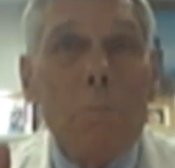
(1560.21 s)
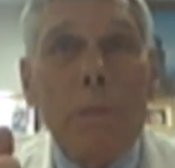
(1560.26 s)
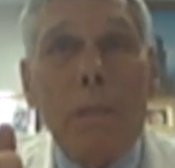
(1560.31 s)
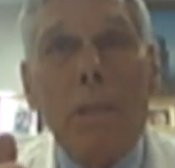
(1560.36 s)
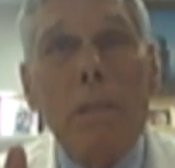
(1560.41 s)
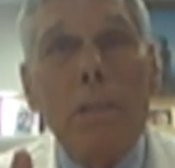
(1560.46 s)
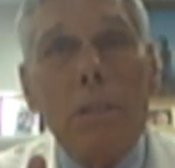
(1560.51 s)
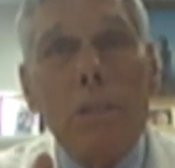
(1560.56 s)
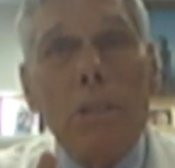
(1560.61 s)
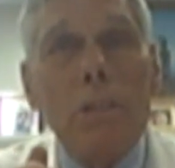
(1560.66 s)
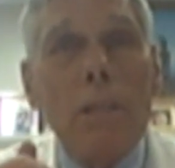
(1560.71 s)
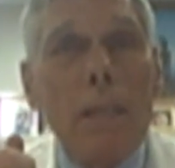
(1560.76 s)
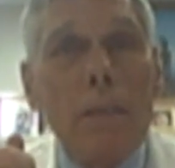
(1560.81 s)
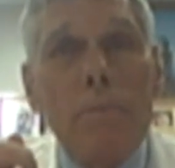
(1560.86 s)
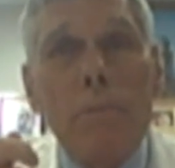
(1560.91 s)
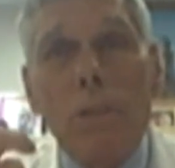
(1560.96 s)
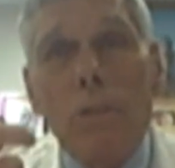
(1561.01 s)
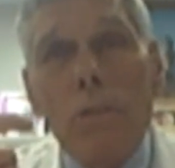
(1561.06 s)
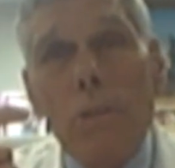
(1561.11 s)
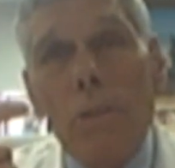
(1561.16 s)
because you
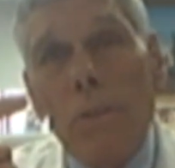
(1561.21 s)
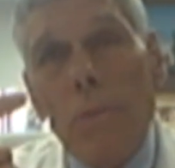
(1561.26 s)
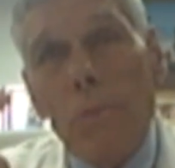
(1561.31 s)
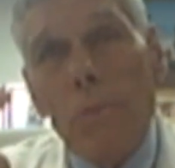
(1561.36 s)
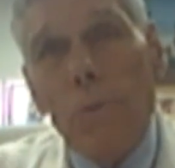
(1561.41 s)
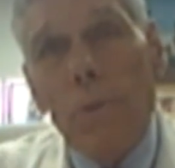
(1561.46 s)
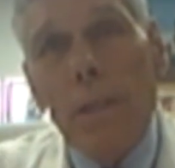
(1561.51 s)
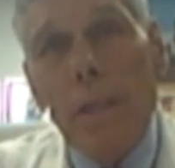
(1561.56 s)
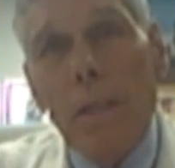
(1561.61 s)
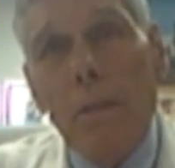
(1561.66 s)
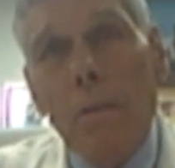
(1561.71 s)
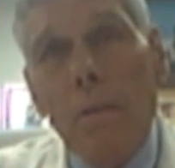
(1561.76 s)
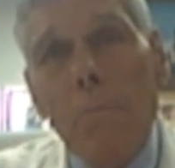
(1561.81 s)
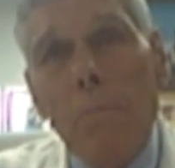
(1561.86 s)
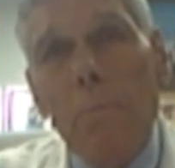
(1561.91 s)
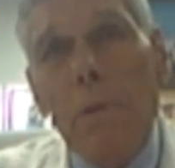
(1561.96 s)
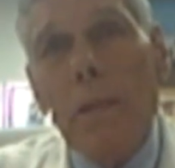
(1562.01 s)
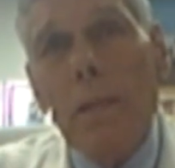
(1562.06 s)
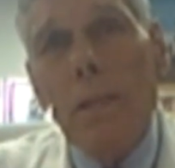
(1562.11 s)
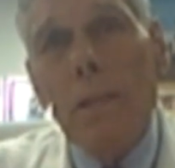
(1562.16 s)
have to do a
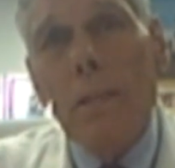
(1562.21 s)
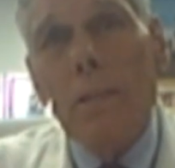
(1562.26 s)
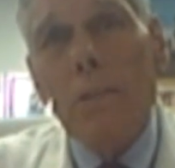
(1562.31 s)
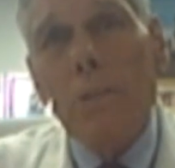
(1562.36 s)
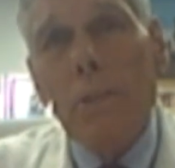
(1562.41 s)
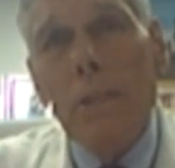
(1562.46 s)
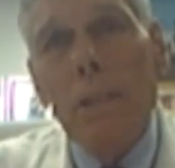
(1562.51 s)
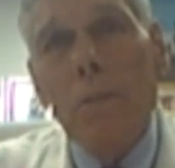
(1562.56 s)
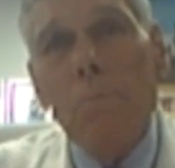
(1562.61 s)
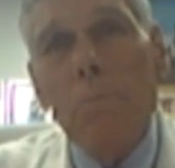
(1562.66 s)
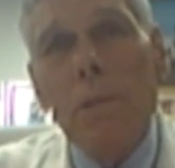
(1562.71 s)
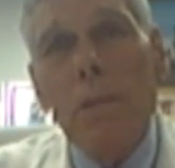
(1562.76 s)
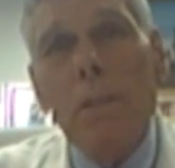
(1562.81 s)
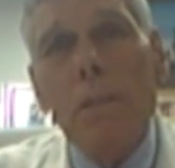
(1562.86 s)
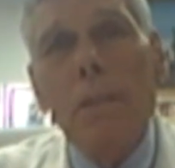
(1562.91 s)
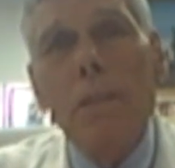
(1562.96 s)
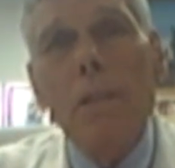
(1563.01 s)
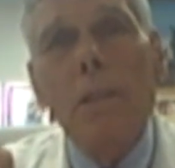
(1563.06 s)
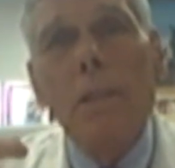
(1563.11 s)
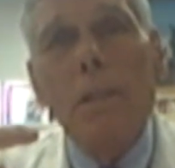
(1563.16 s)
3-minute treatment,
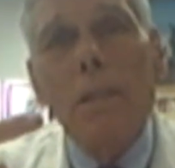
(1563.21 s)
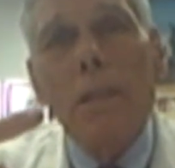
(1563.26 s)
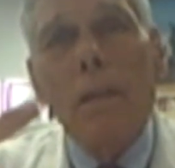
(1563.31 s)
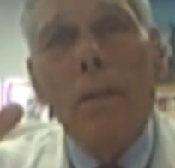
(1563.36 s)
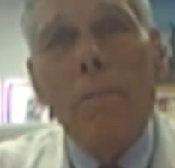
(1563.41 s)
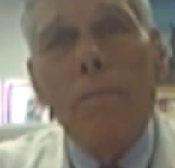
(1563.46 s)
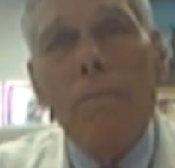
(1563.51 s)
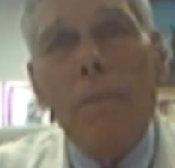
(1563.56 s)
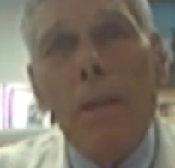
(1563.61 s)
a